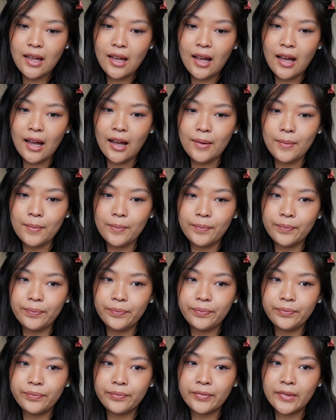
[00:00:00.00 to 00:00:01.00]

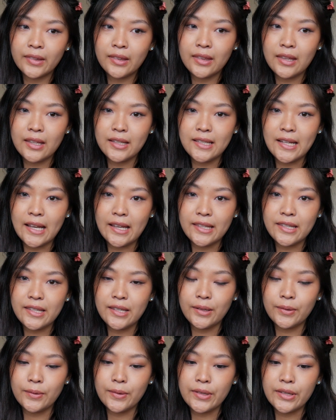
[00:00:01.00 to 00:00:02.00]
The
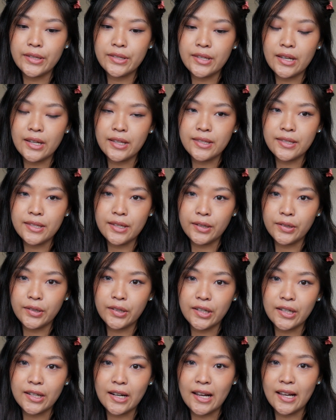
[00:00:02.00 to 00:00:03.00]
dancing was
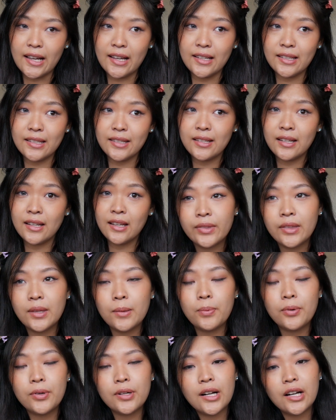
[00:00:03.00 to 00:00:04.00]
unsynchronized. The
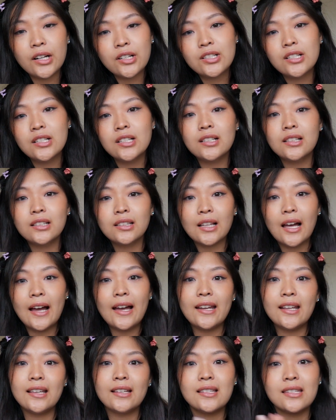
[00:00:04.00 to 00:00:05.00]
production and
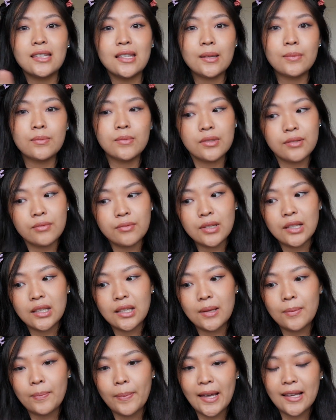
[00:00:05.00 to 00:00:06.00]
lighting seemed
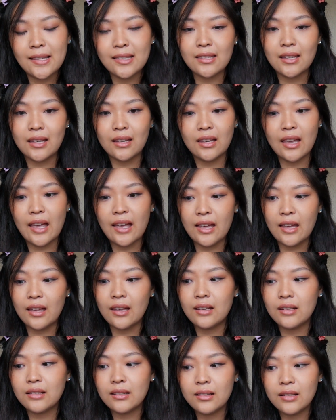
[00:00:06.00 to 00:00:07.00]
really basic
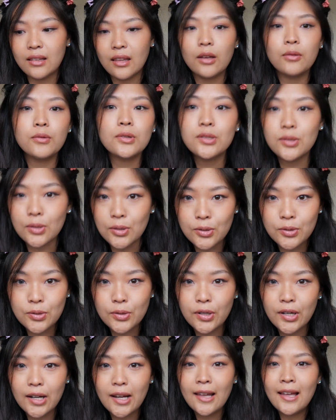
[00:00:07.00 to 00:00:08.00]
and there was no
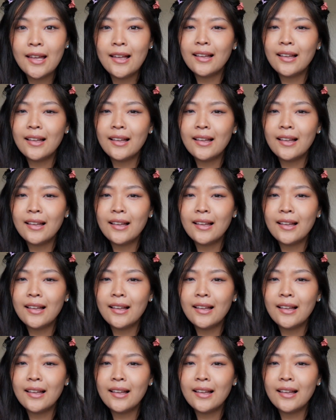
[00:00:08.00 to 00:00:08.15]
story.